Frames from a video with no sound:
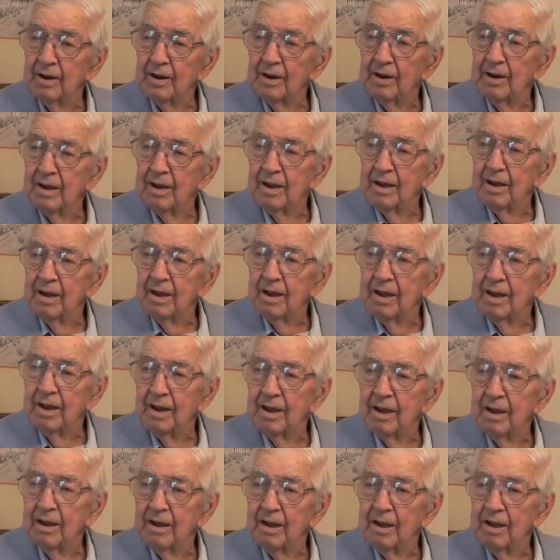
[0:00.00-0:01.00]
were training
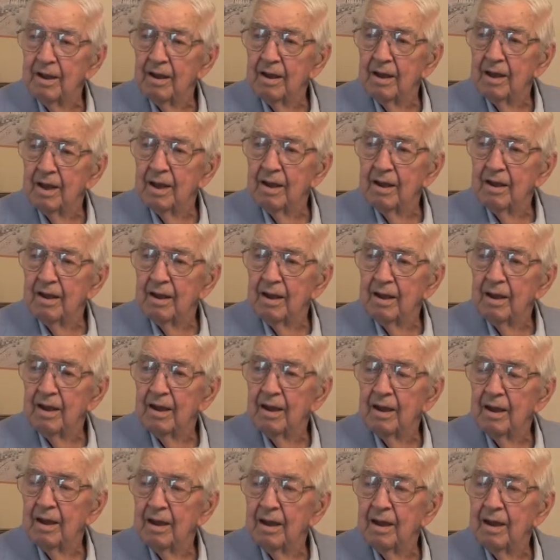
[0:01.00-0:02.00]
horse and
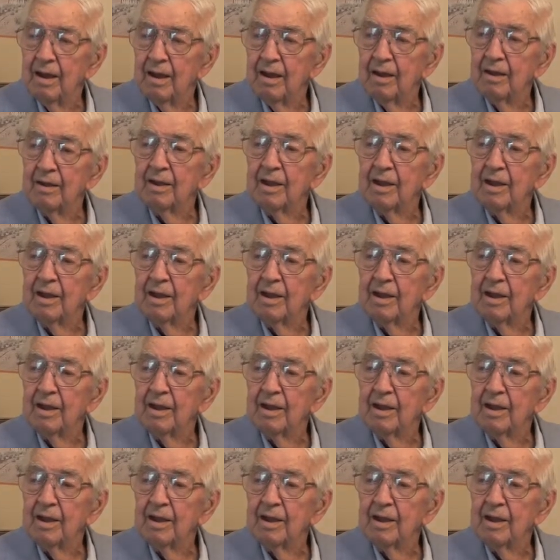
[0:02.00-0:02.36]
man.